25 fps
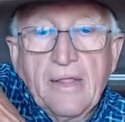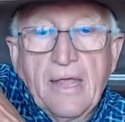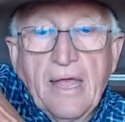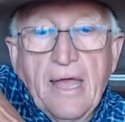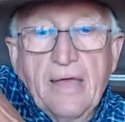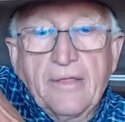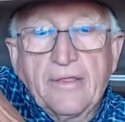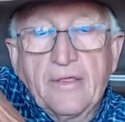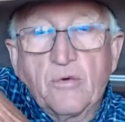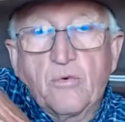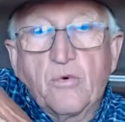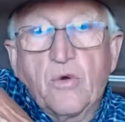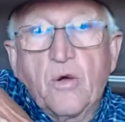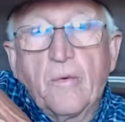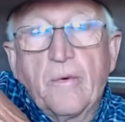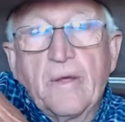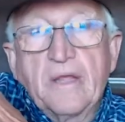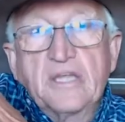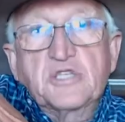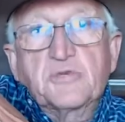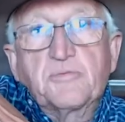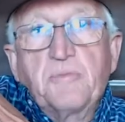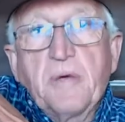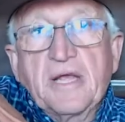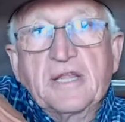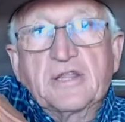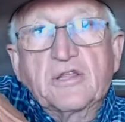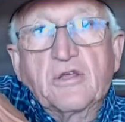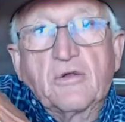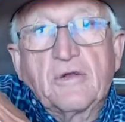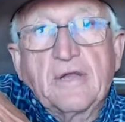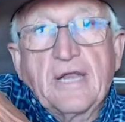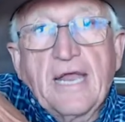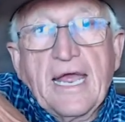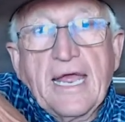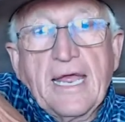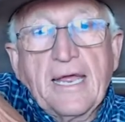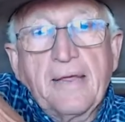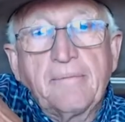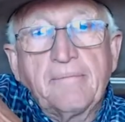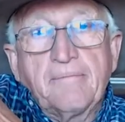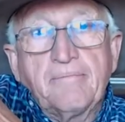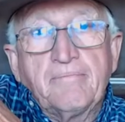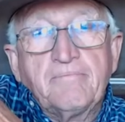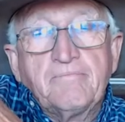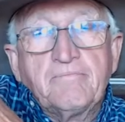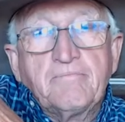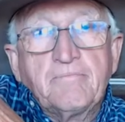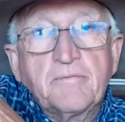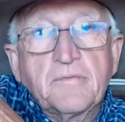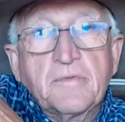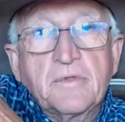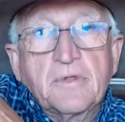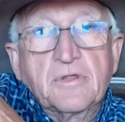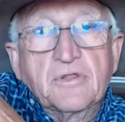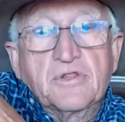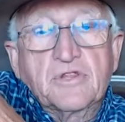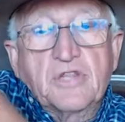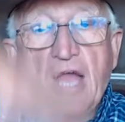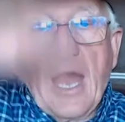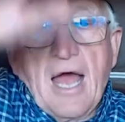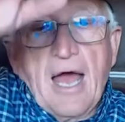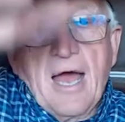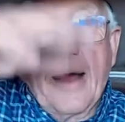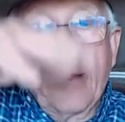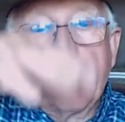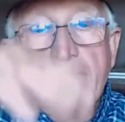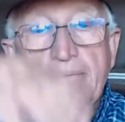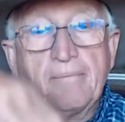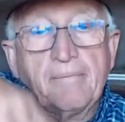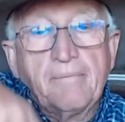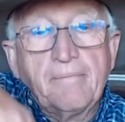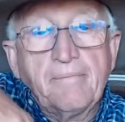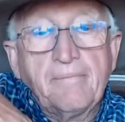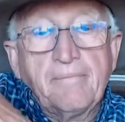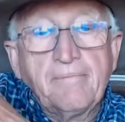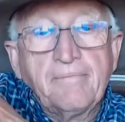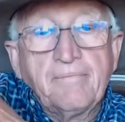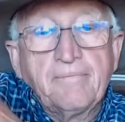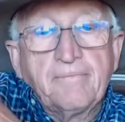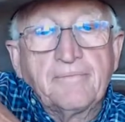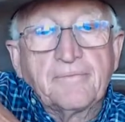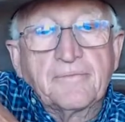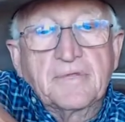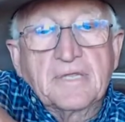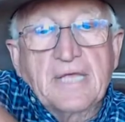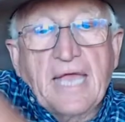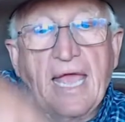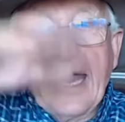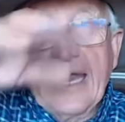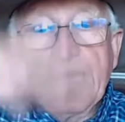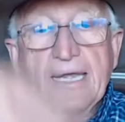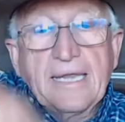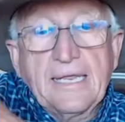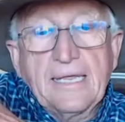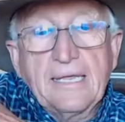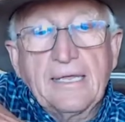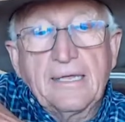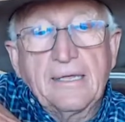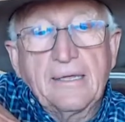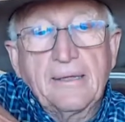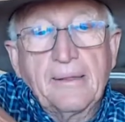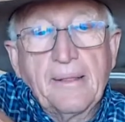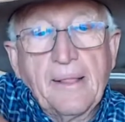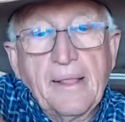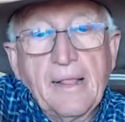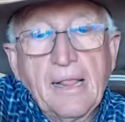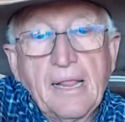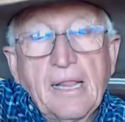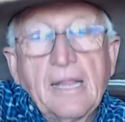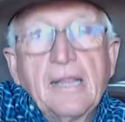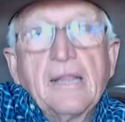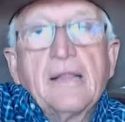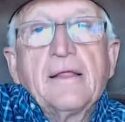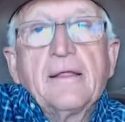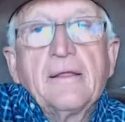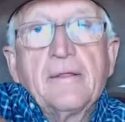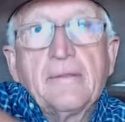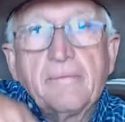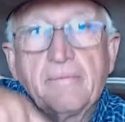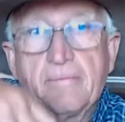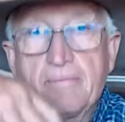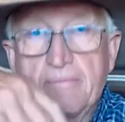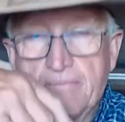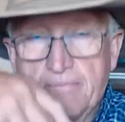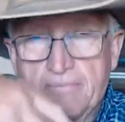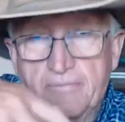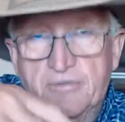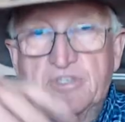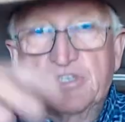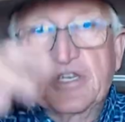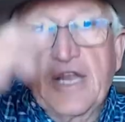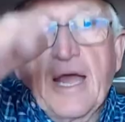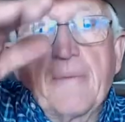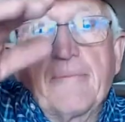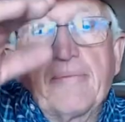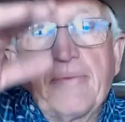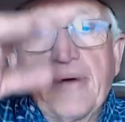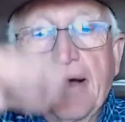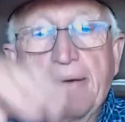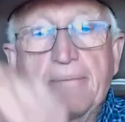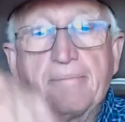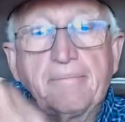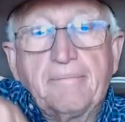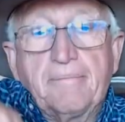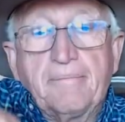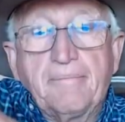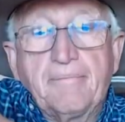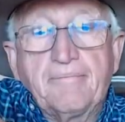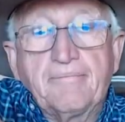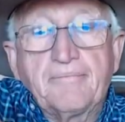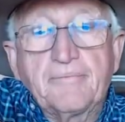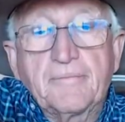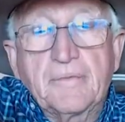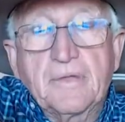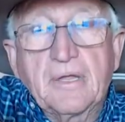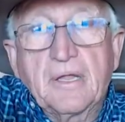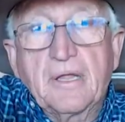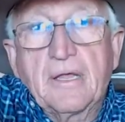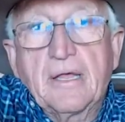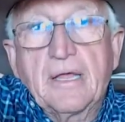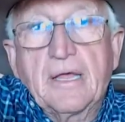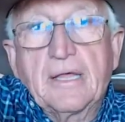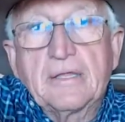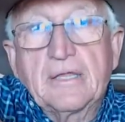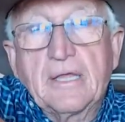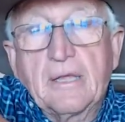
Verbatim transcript: And then when we speak their name, Tom, Katie, step up, and